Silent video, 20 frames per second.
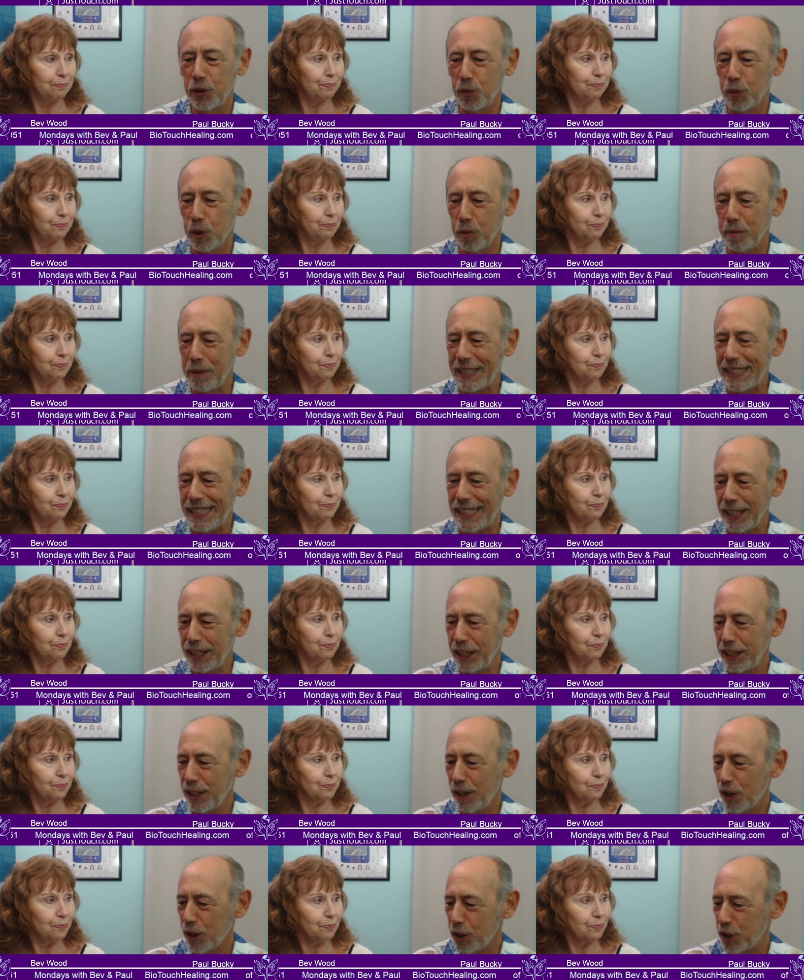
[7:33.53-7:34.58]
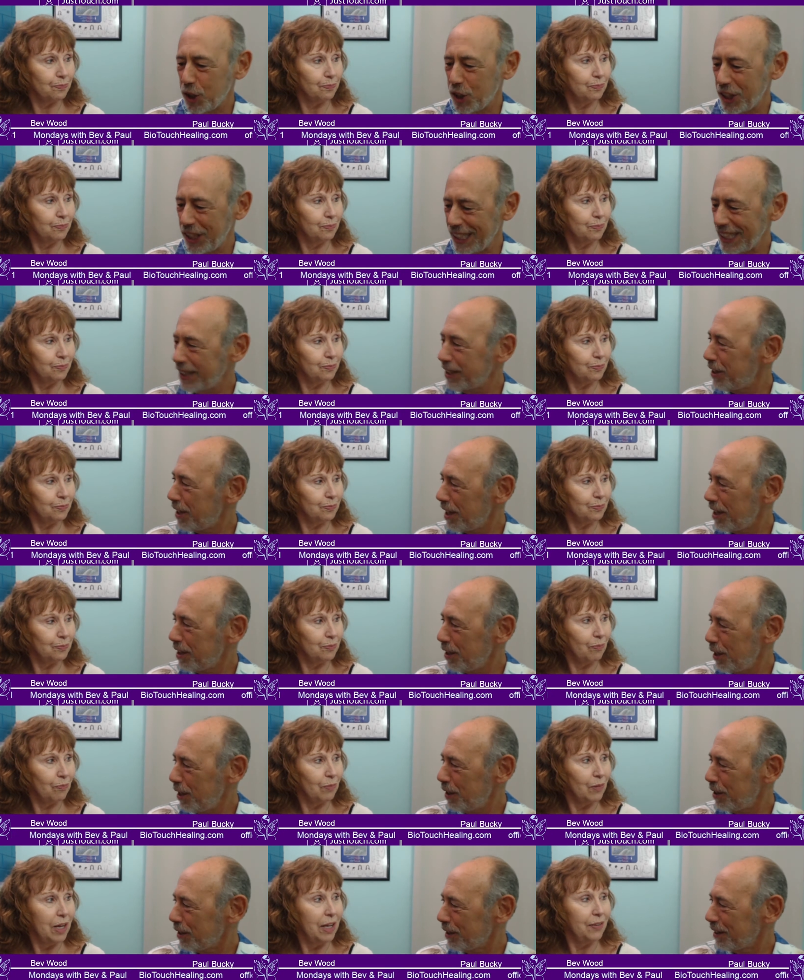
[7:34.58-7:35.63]
Speaker 1: we're beginning our 6th
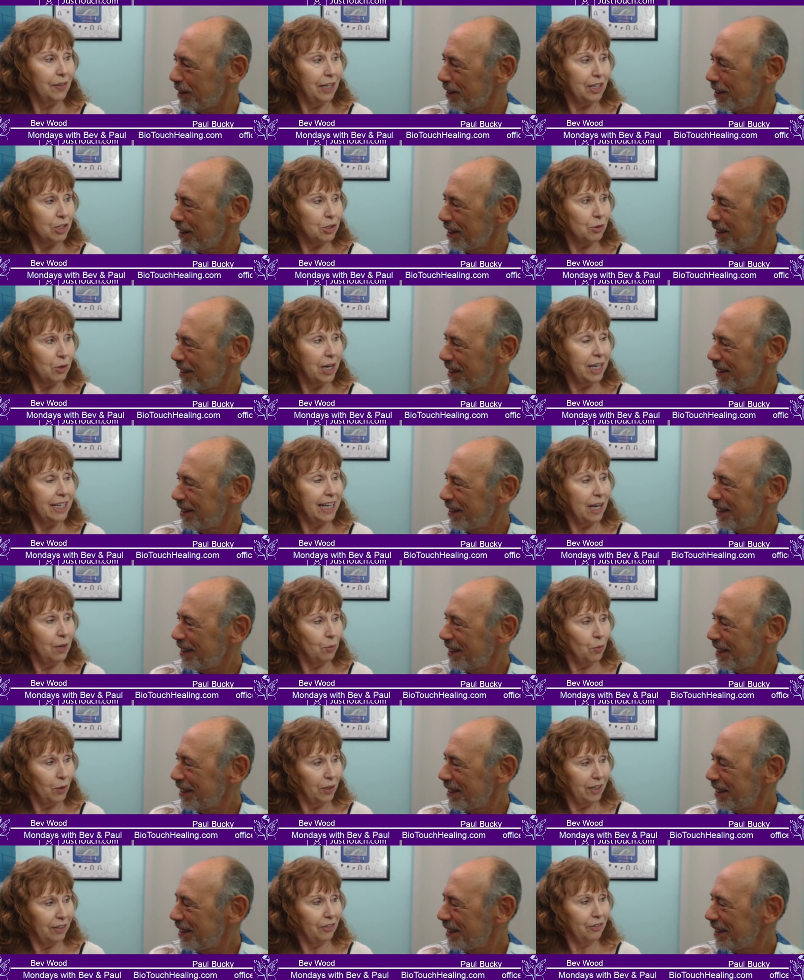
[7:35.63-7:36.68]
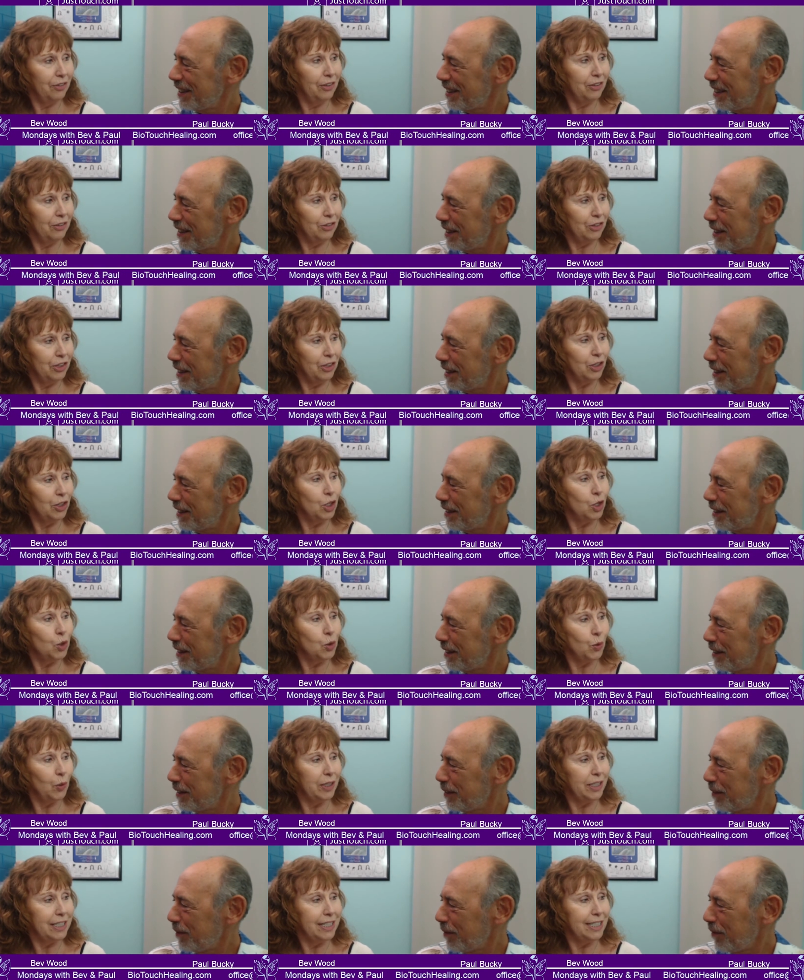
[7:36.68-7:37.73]
year.
Speaker 2: That's right. And what is this year?
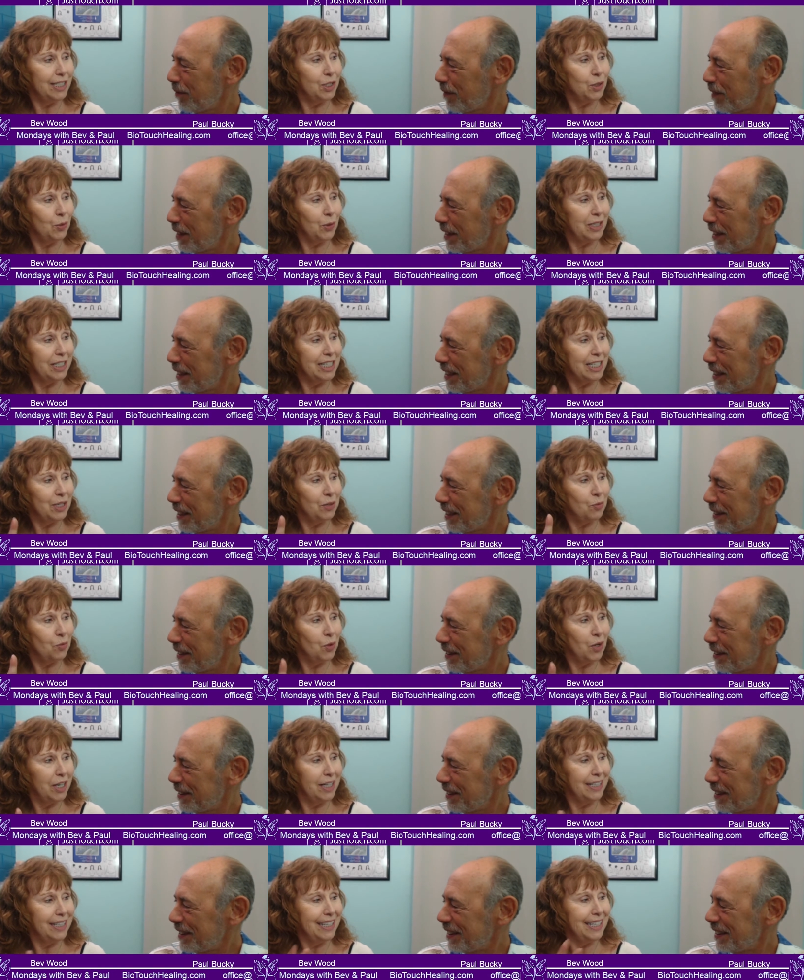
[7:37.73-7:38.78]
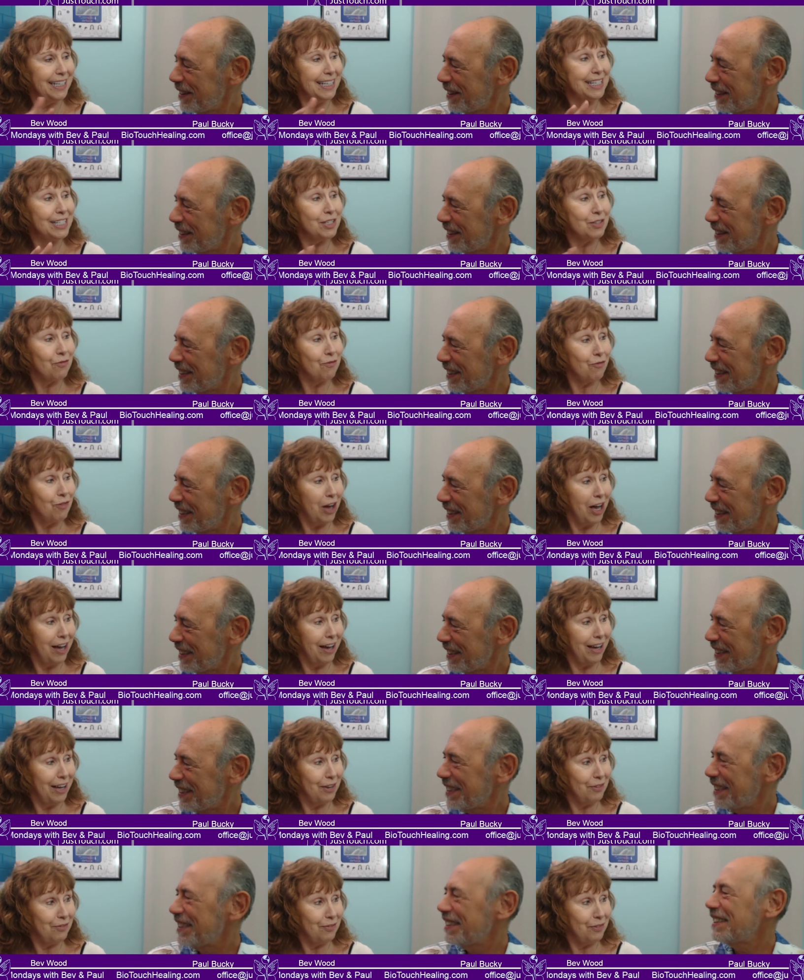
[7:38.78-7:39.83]
2021 is
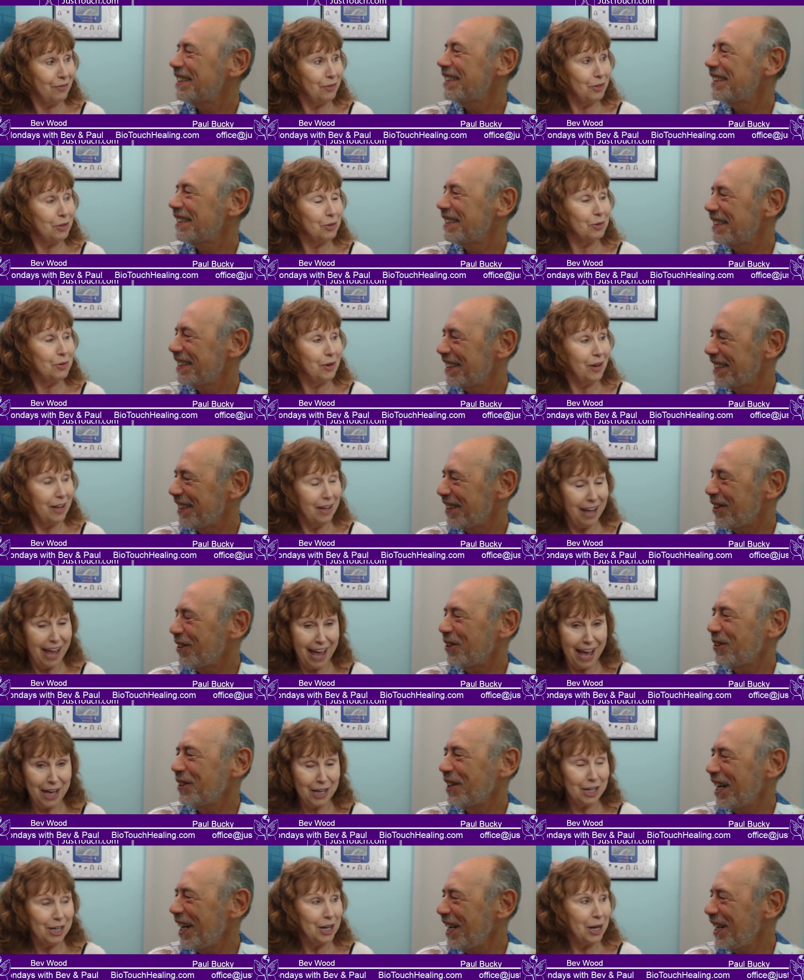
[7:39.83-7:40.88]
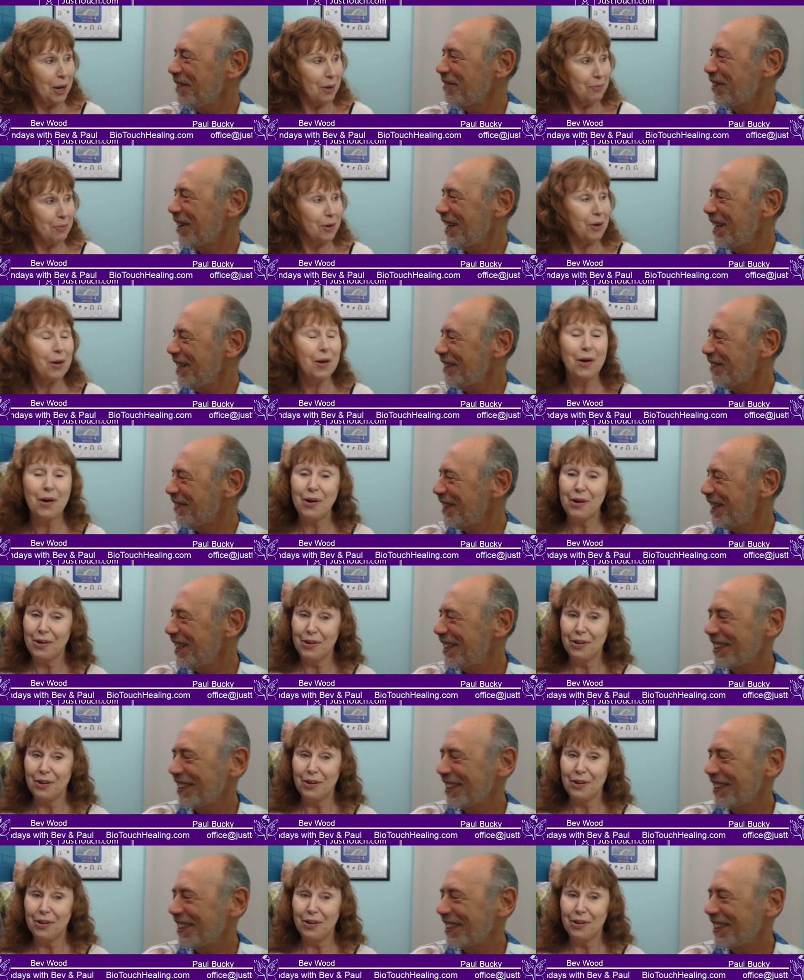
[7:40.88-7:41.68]
5. You
Speaker 1: add it up. Right.